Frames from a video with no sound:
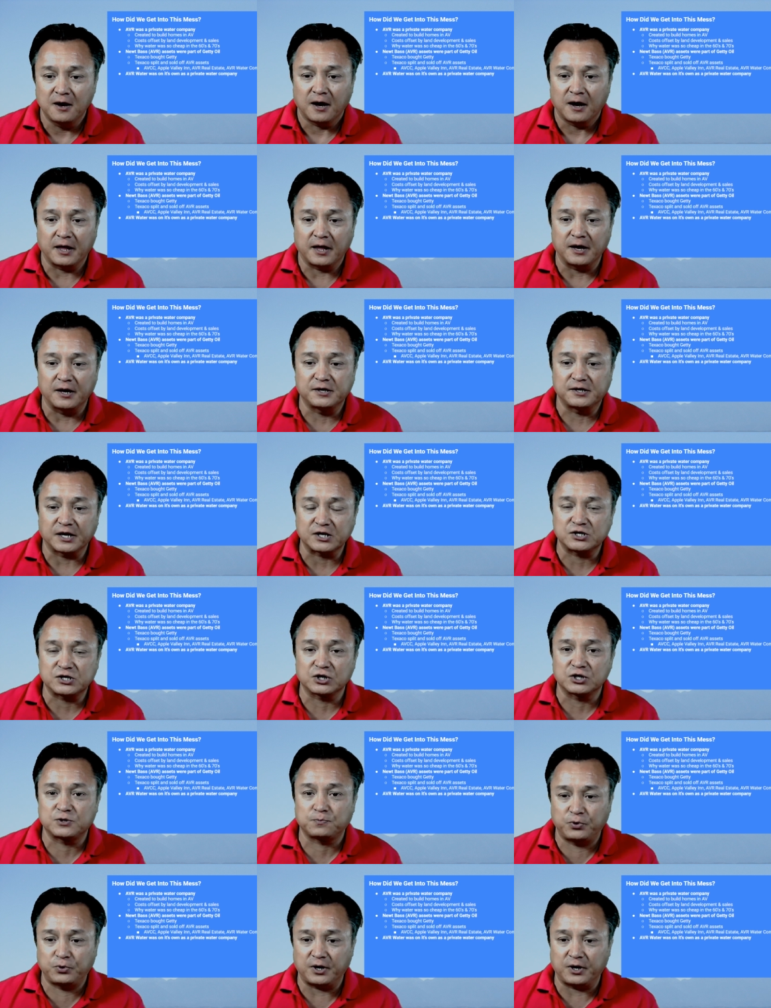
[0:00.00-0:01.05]
and then Texaco
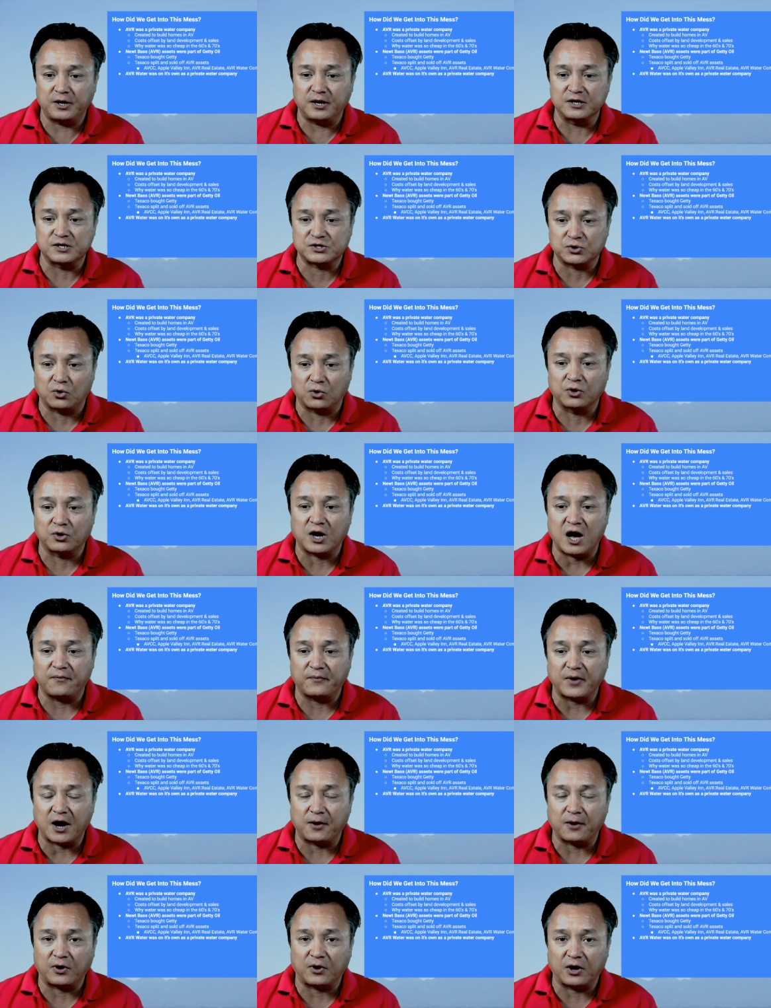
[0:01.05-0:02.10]
split and sold off
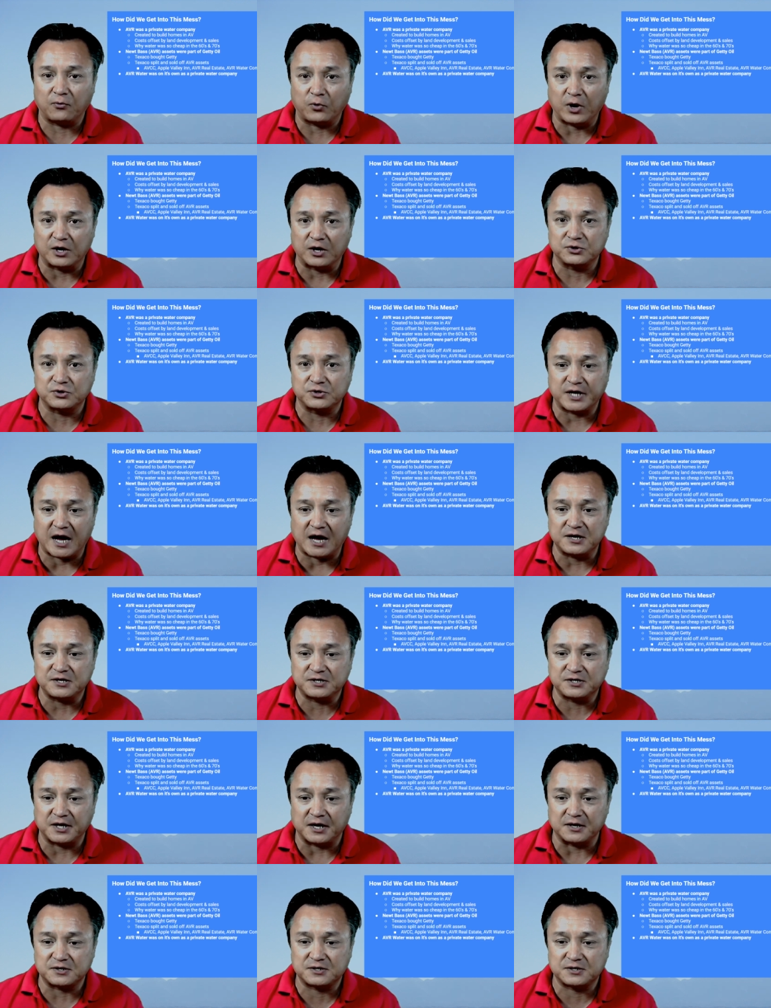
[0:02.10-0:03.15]
Apple Valley Ranchos'
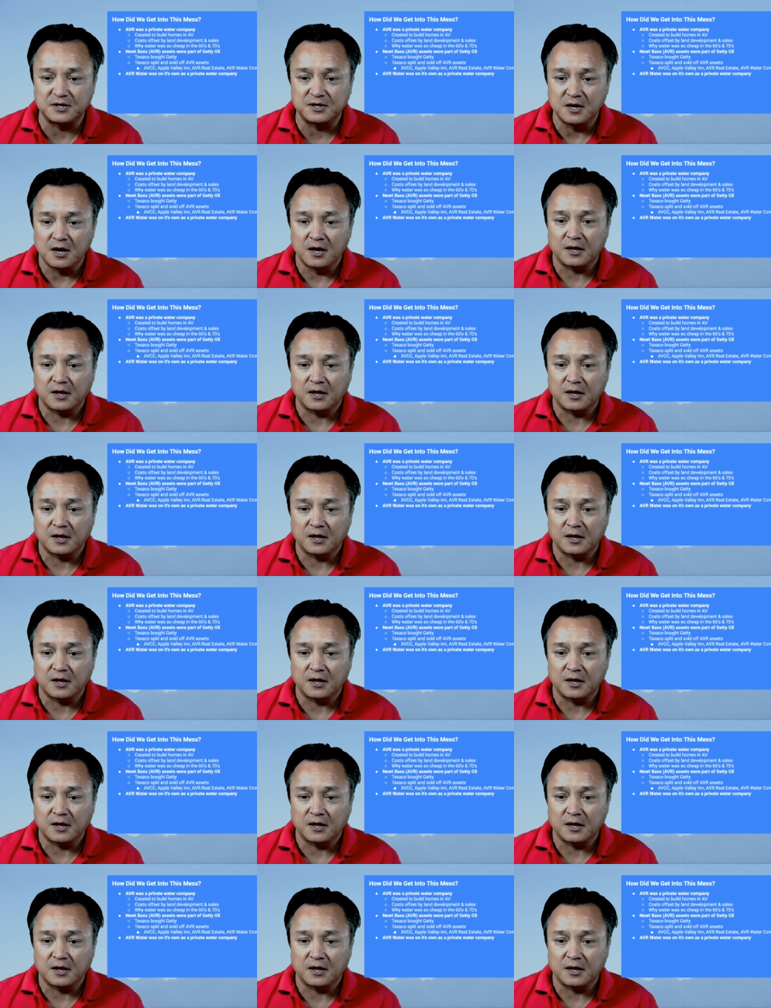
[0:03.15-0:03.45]
assets.